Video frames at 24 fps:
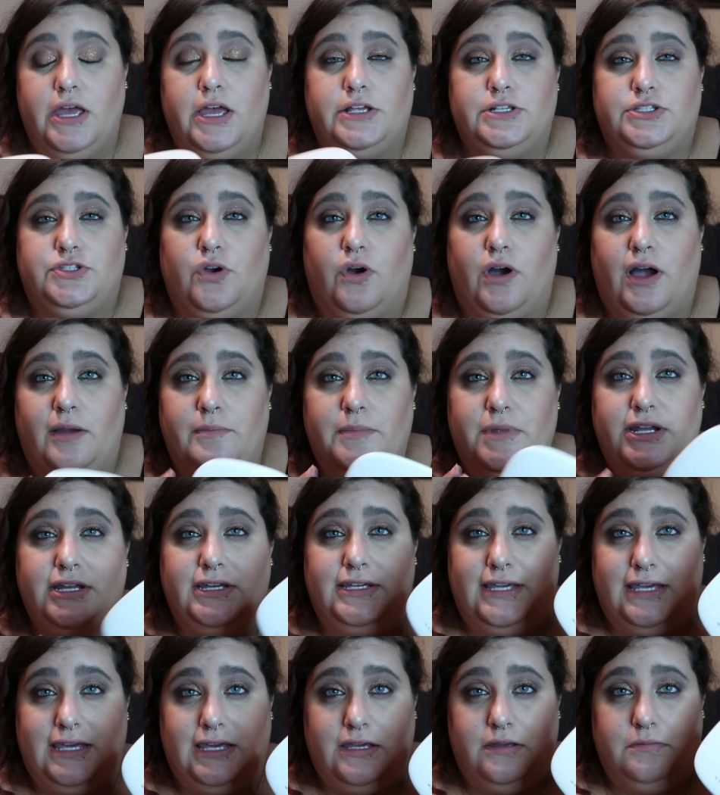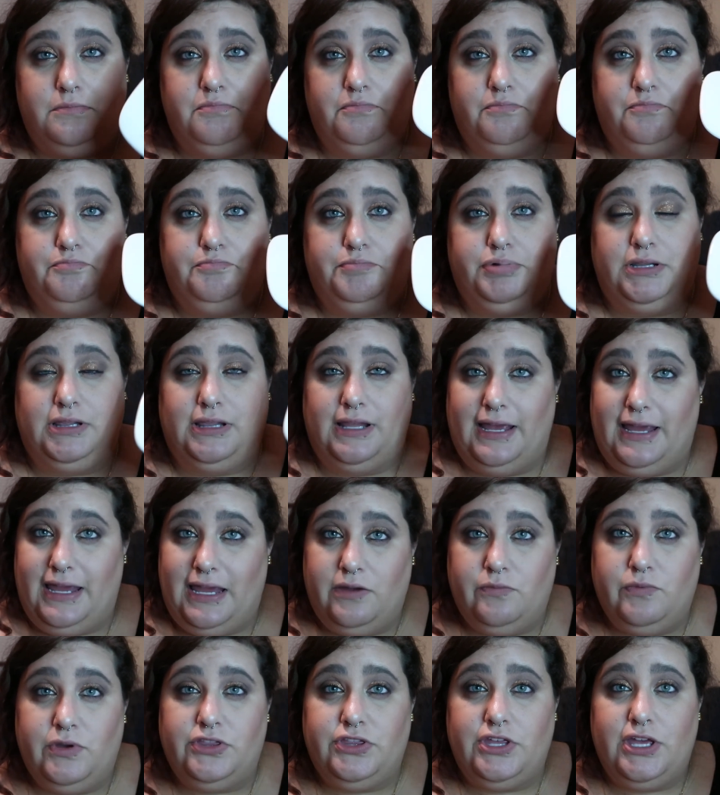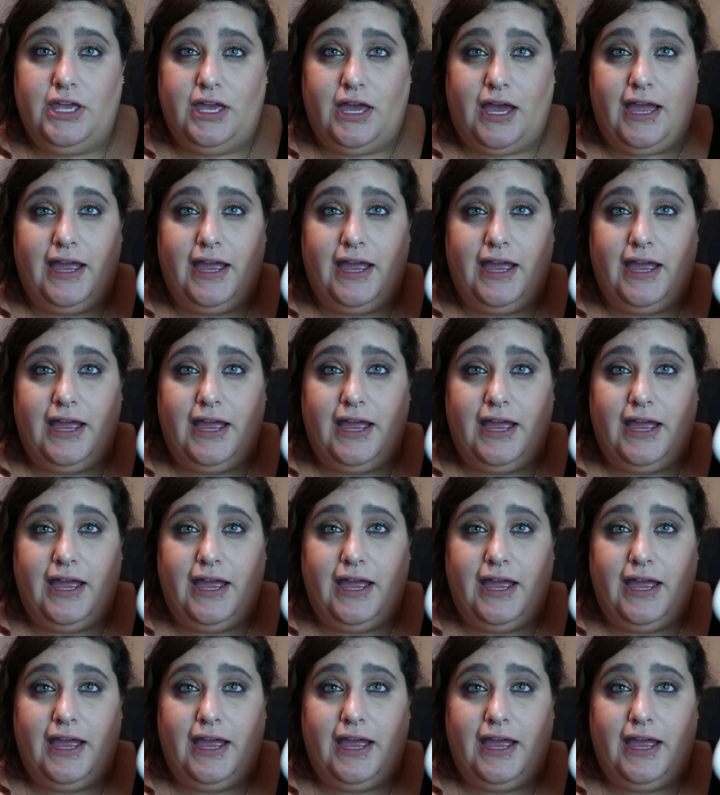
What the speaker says: So I'm gonna keep playing with it.